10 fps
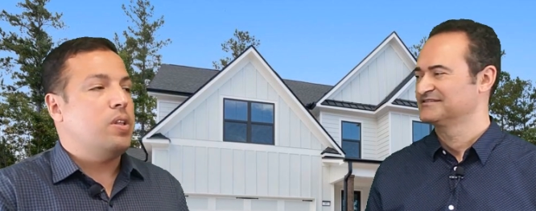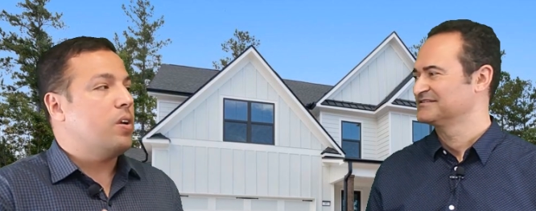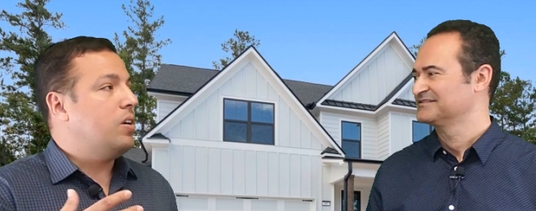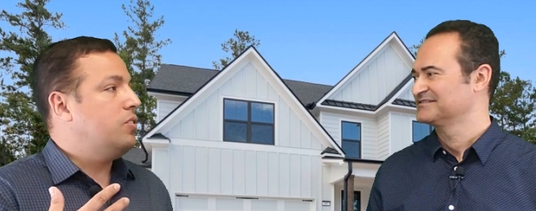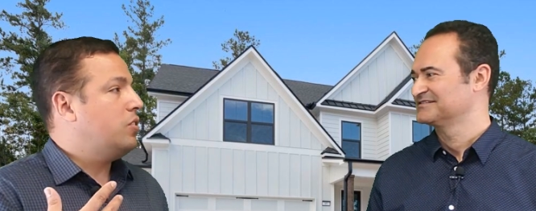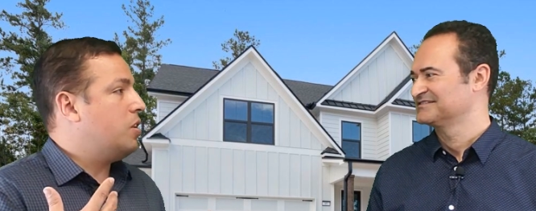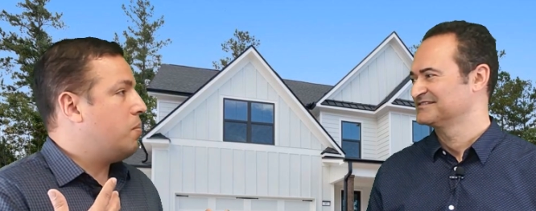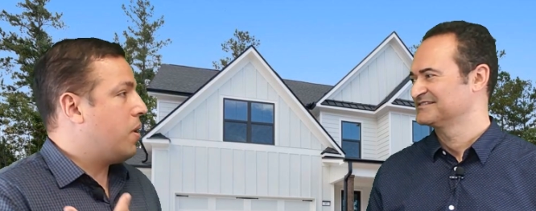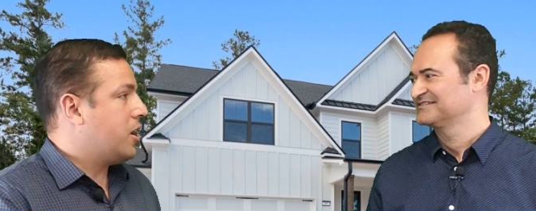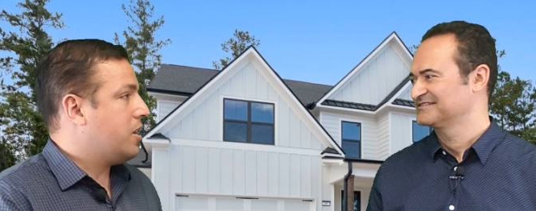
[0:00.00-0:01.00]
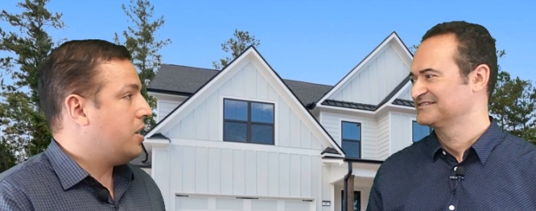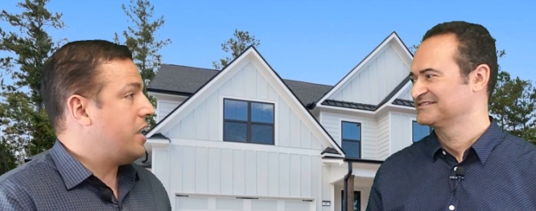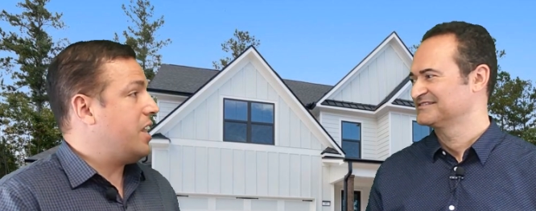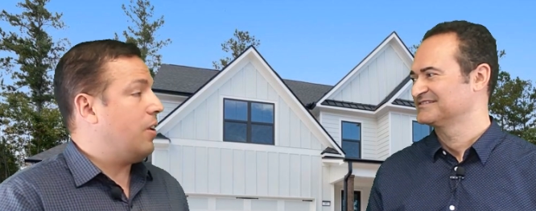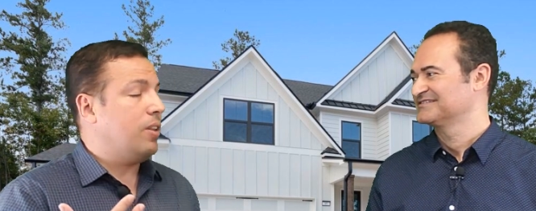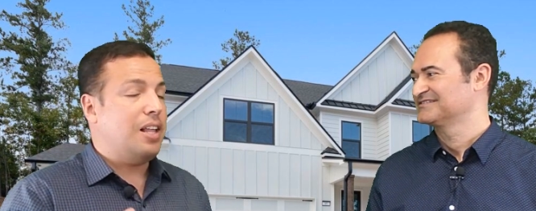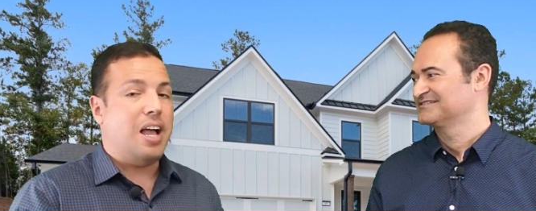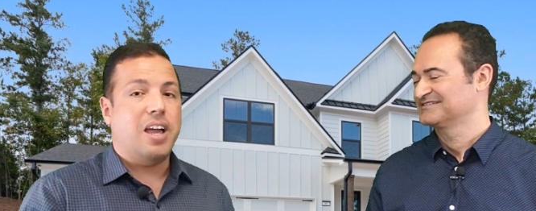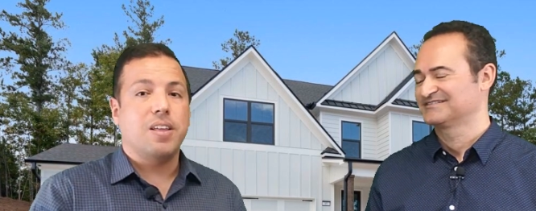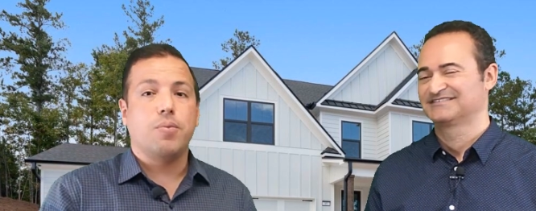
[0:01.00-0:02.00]
Speaker 1: when it comes to the marketing
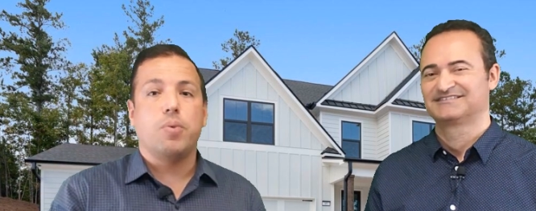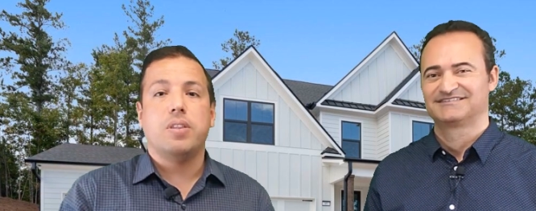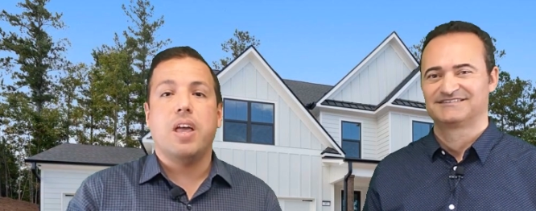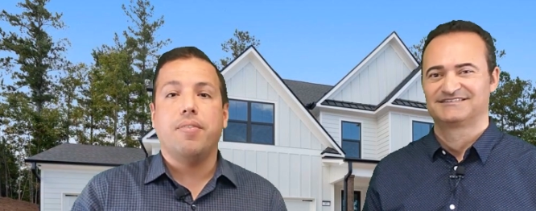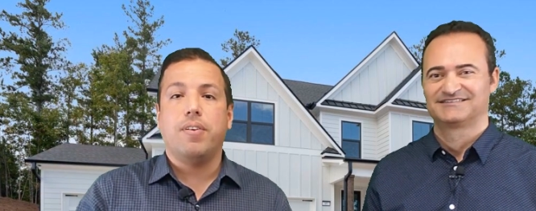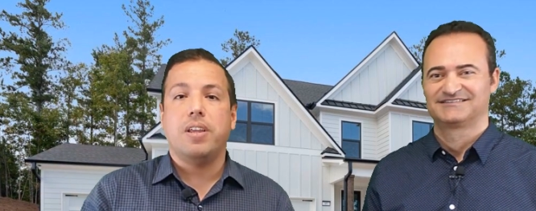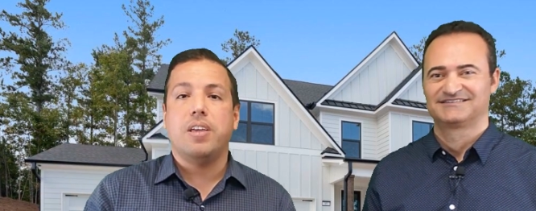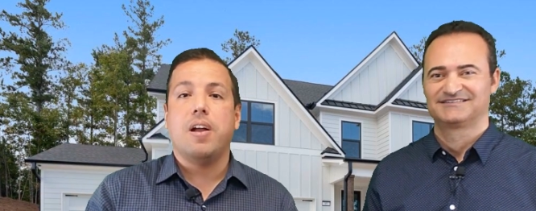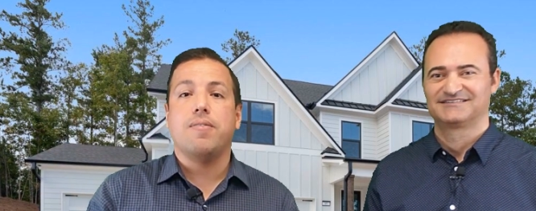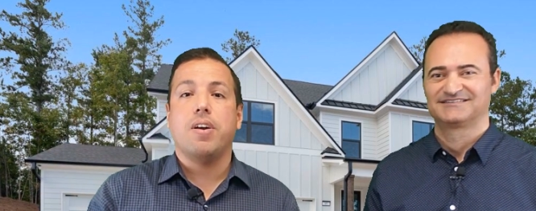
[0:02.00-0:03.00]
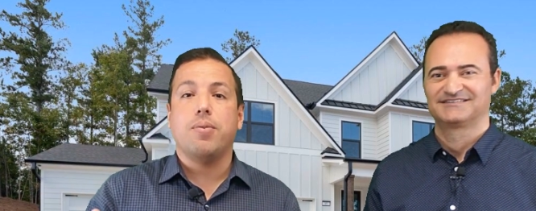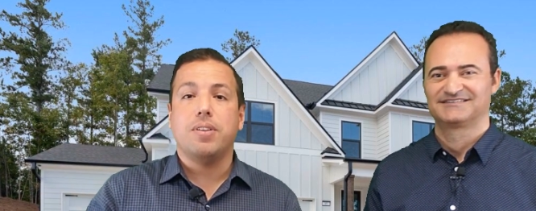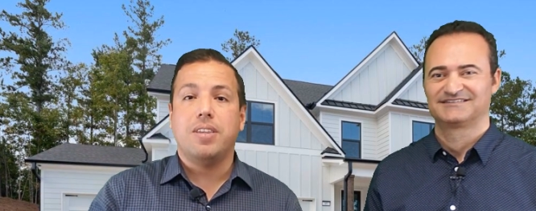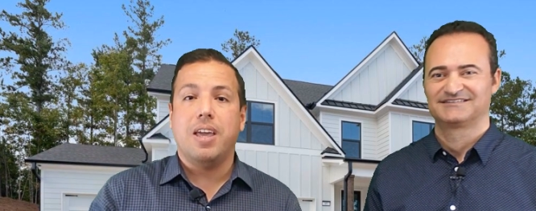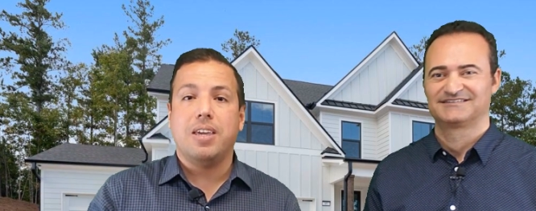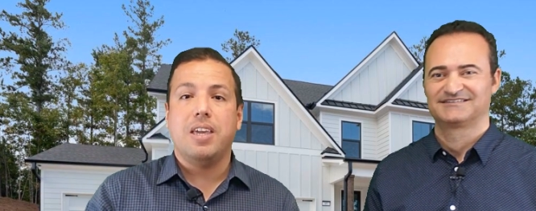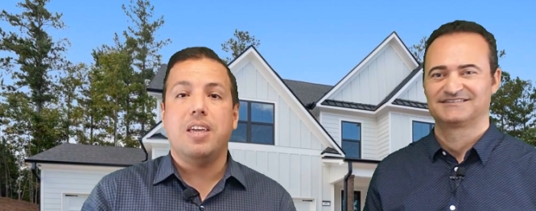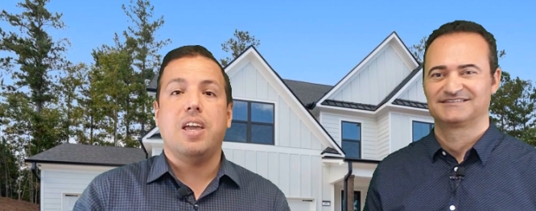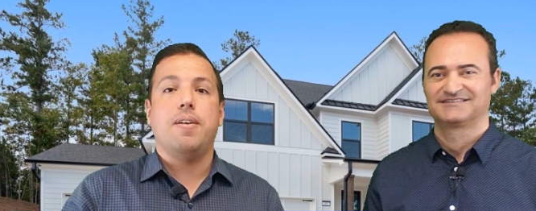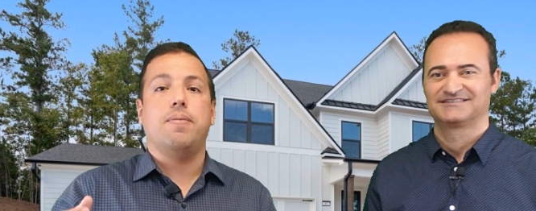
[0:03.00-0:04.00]
online, we definitely are very
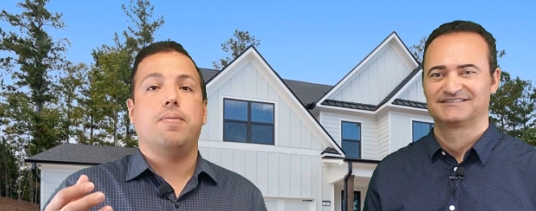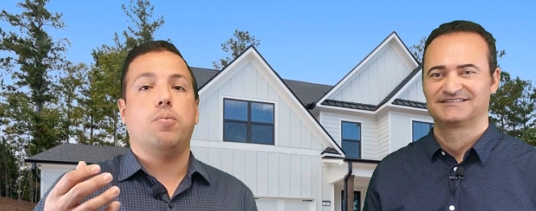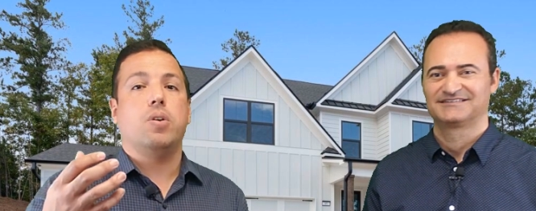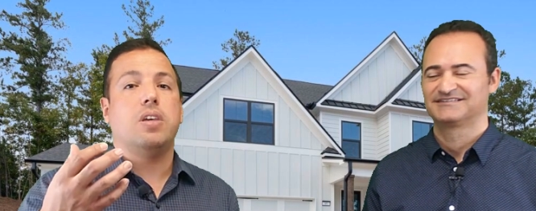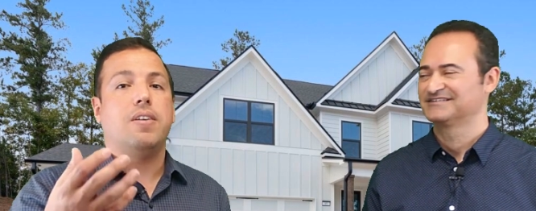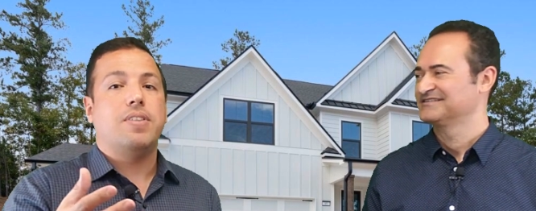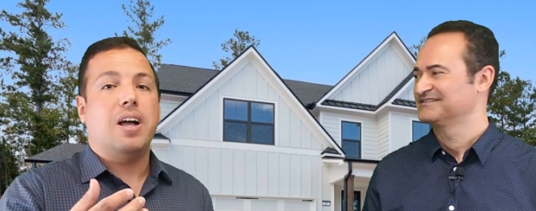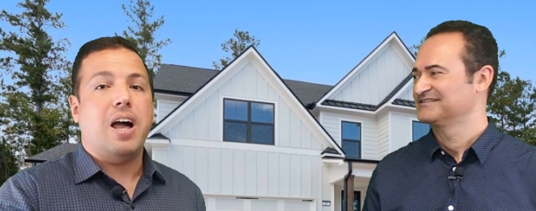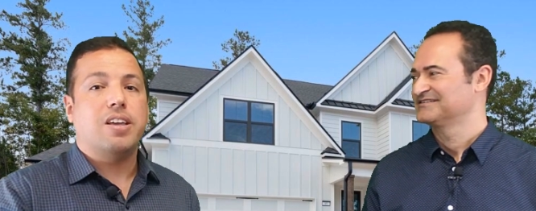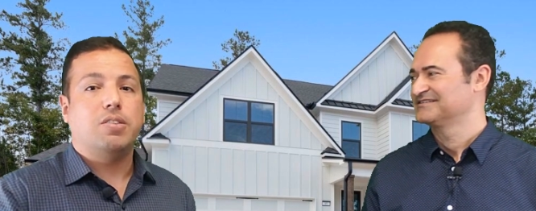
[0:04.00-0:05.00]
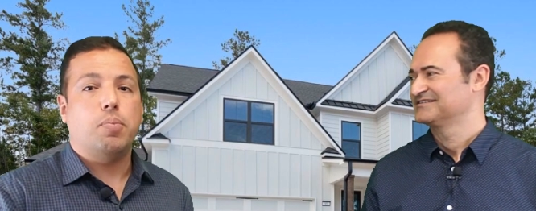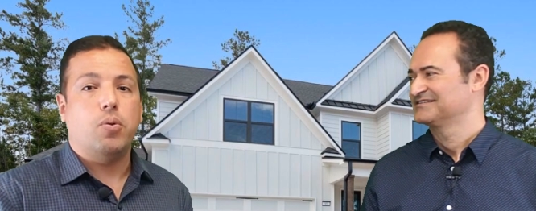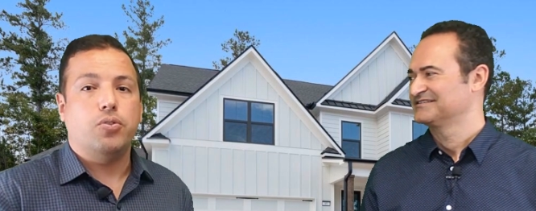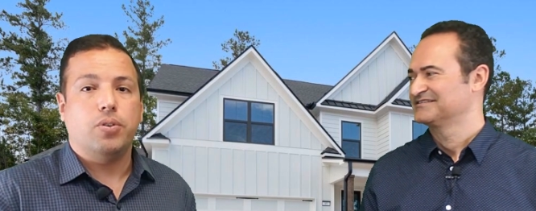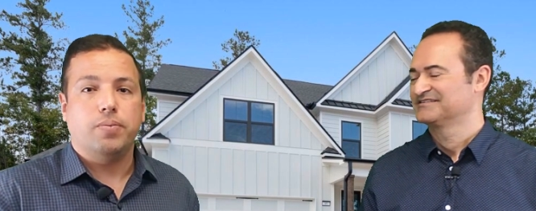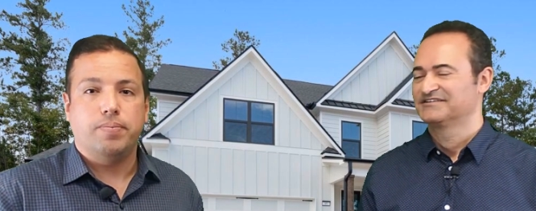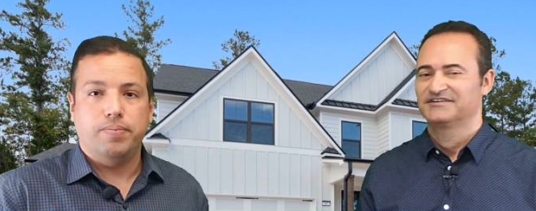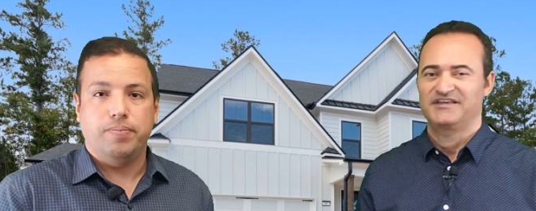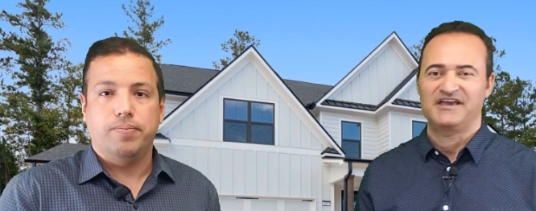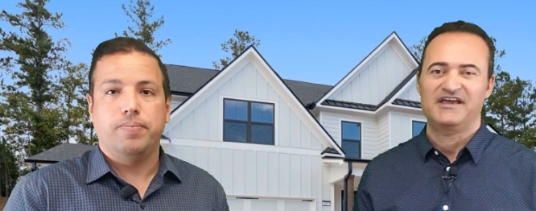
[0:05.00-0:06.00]
techy and we get the high exposure.
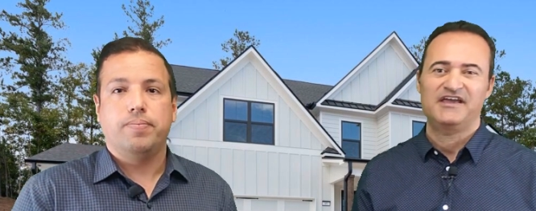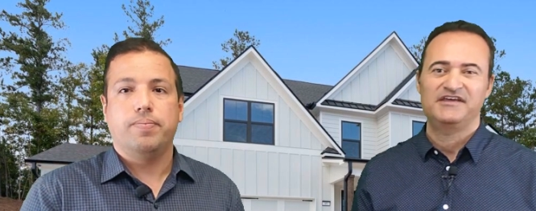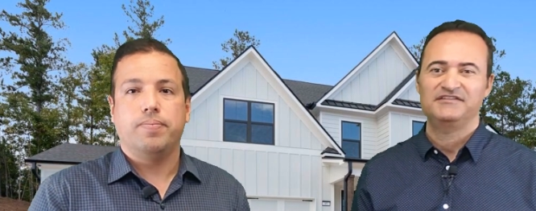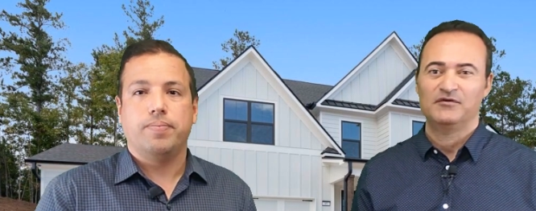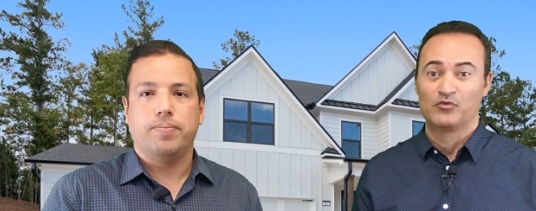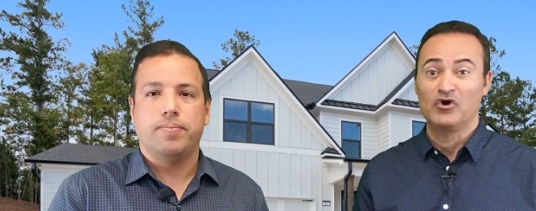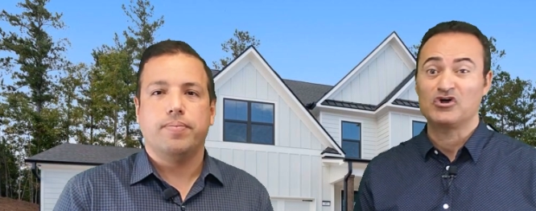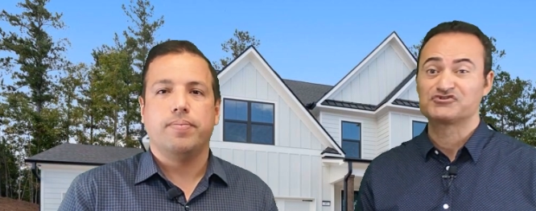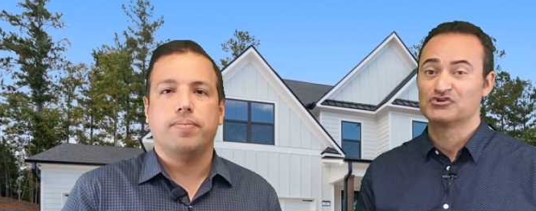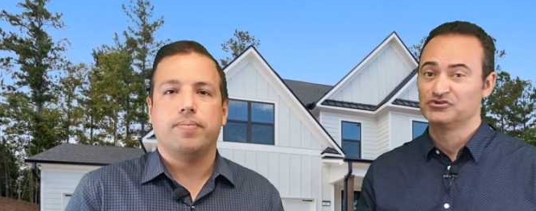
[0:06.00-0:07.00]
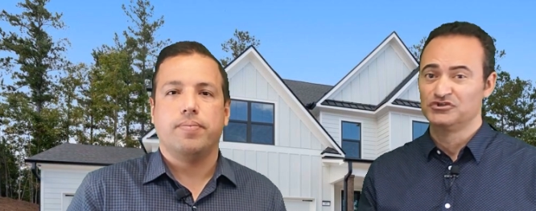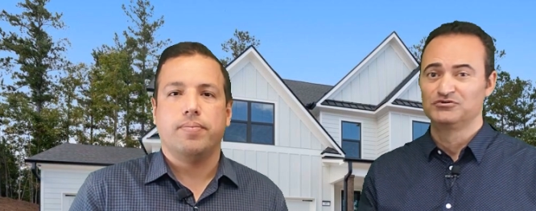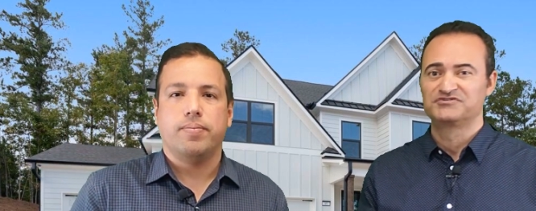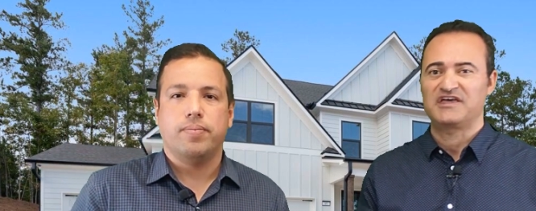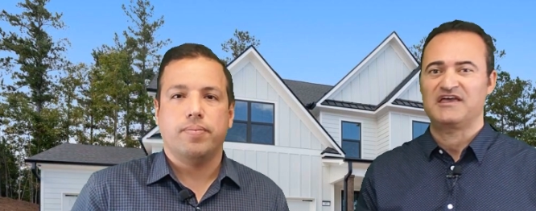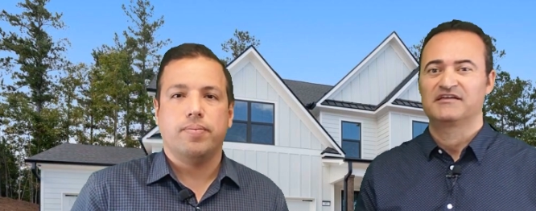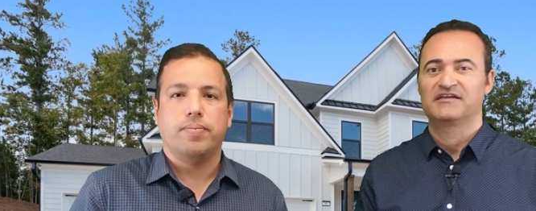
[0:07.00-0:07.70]
Speaker 2: Yeah, and we also use that